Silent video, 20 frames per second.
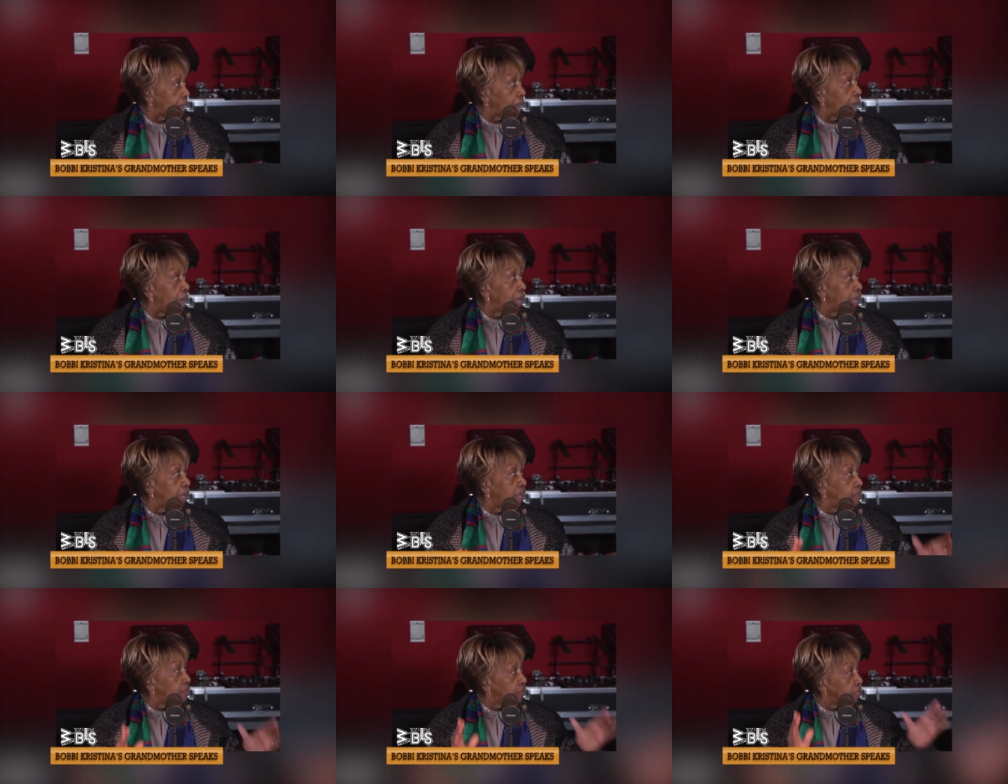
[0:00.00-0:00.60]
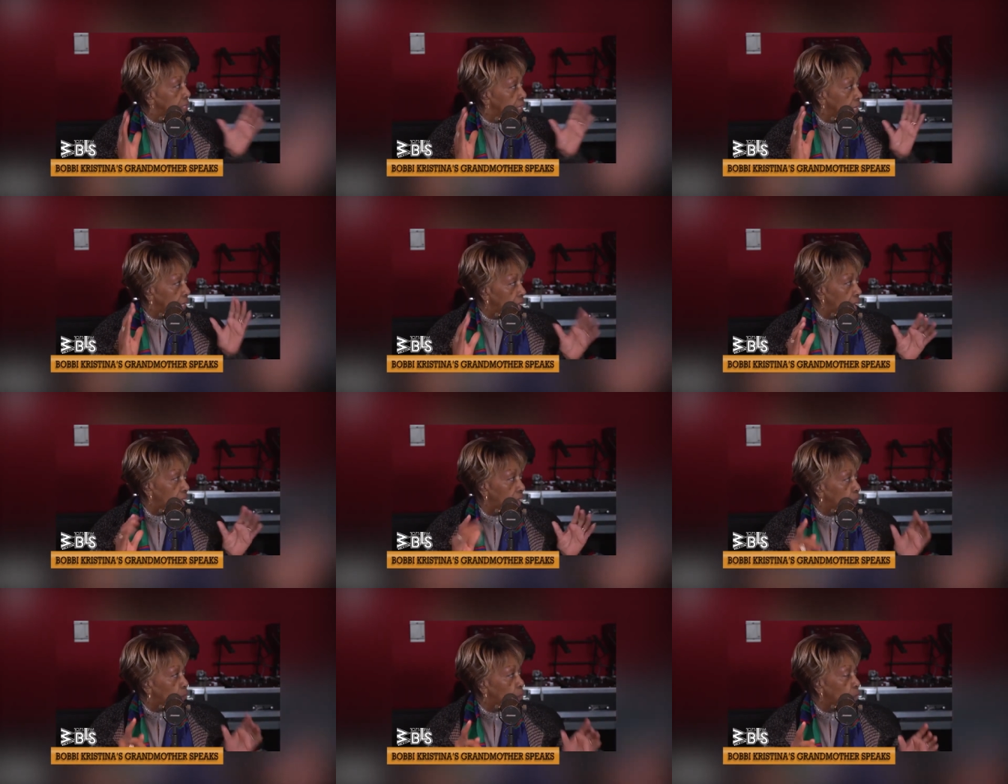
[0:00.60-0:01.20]
I give it to
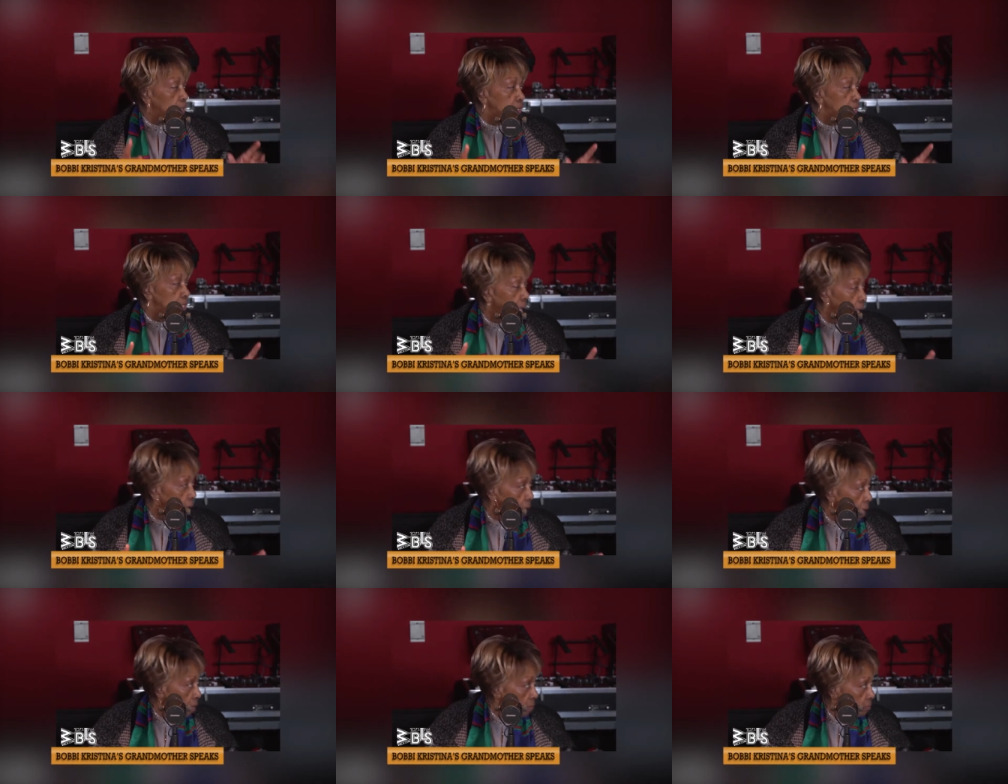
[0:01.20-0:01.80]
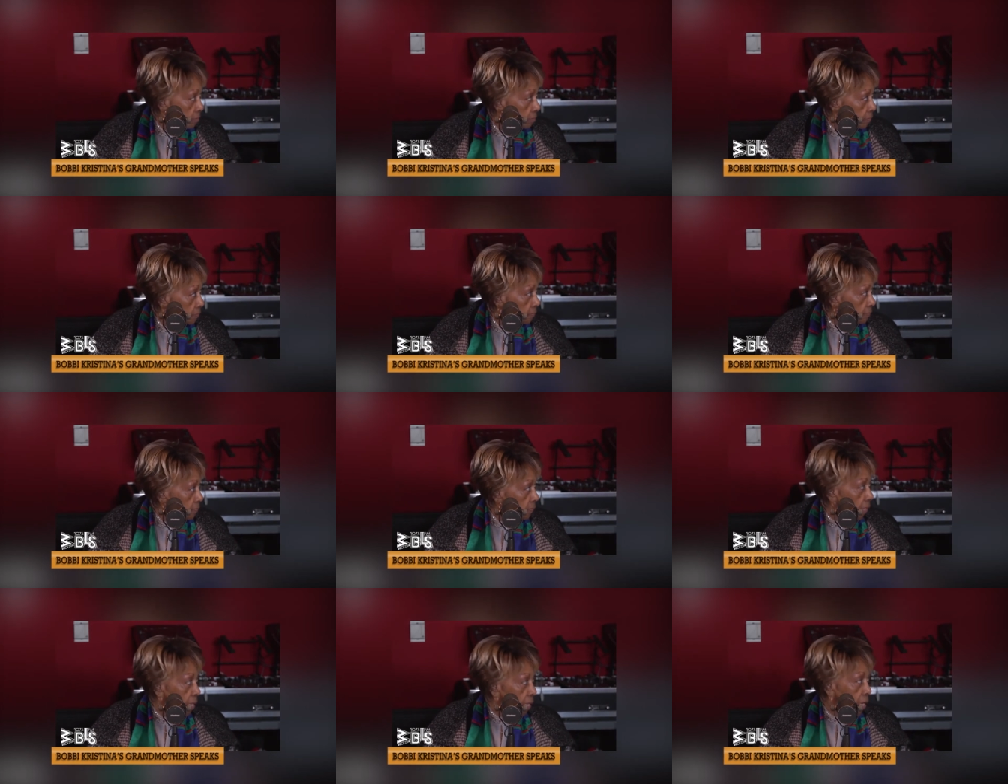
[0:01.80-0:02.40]
God one time.
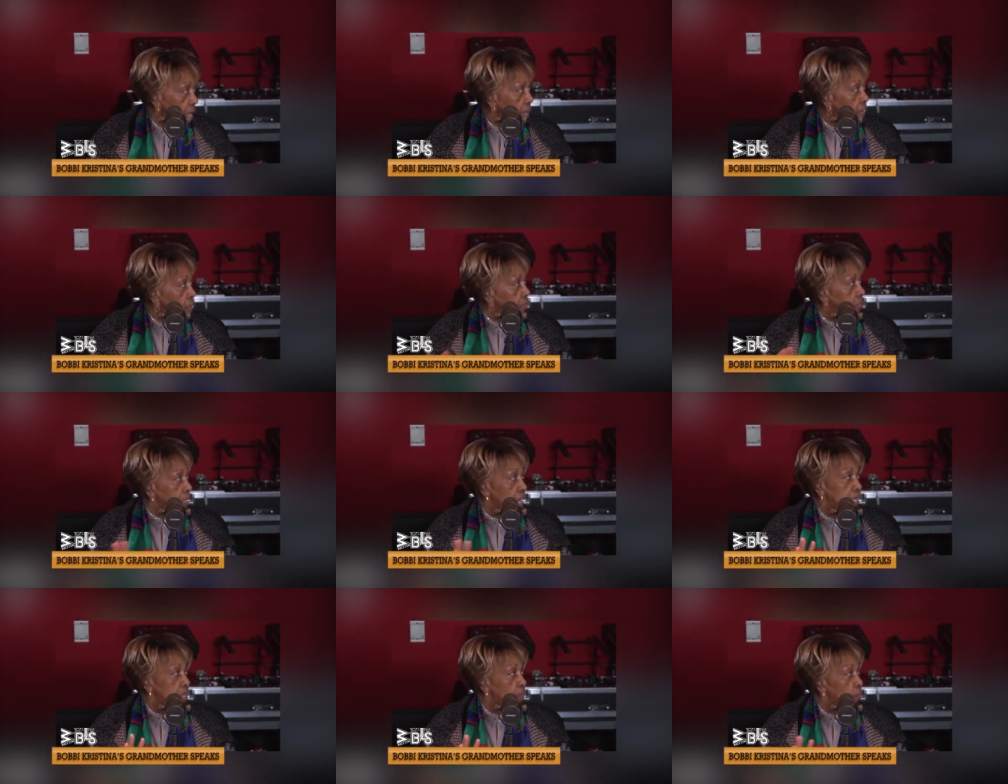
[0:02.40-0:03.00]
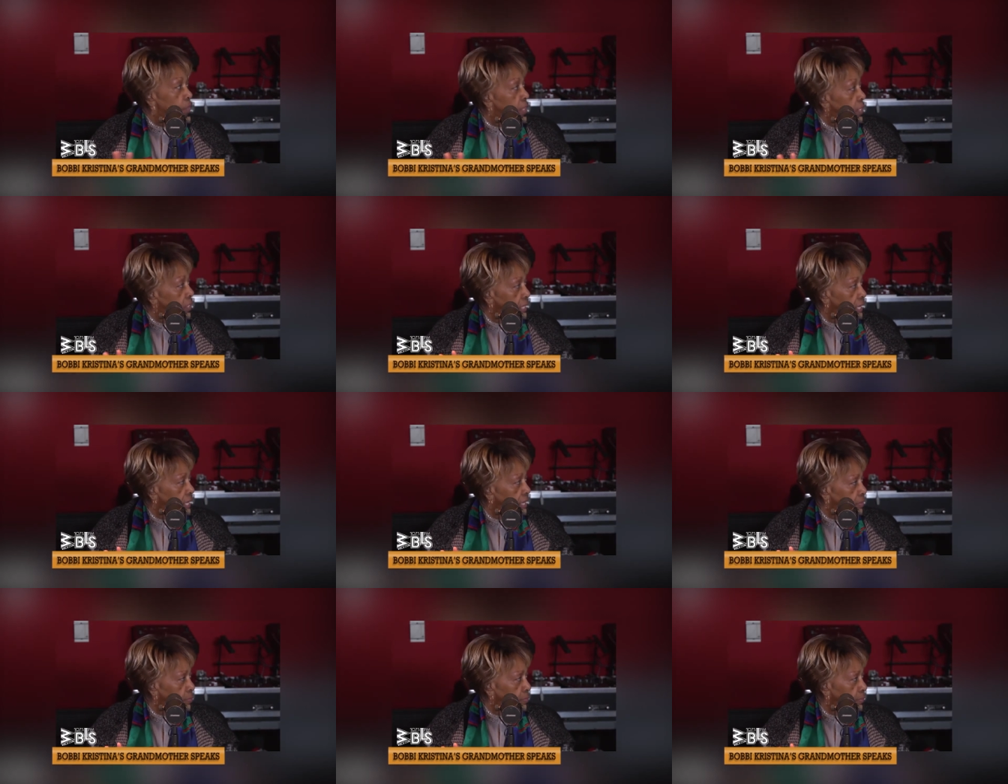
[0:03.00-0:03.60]
Right. Because I know he's
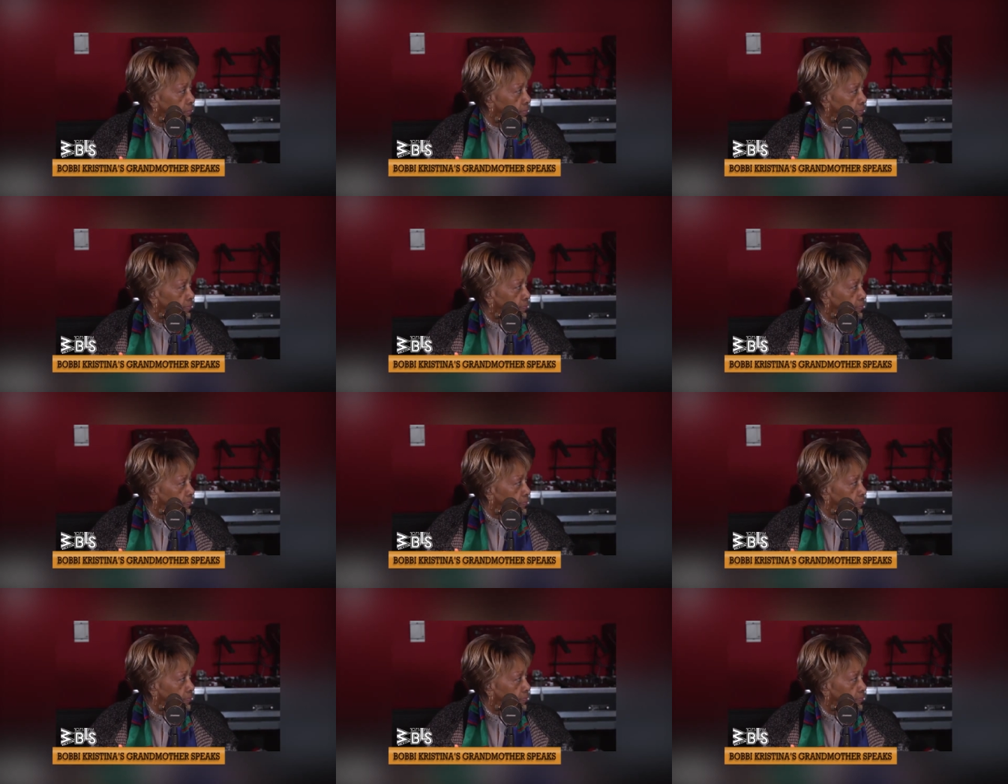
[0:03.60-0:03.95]
able.